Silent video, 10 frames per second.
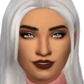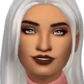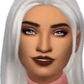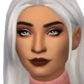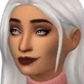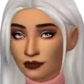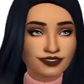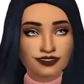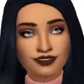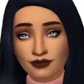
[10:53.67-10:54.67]
by
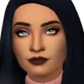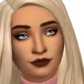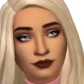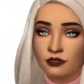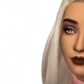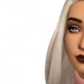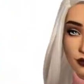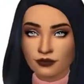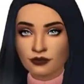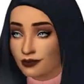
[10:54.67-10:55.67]
searching the
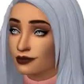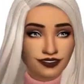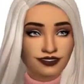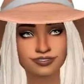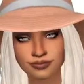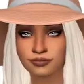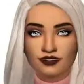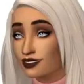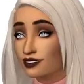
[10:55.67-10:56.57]
hashtag Simmingbird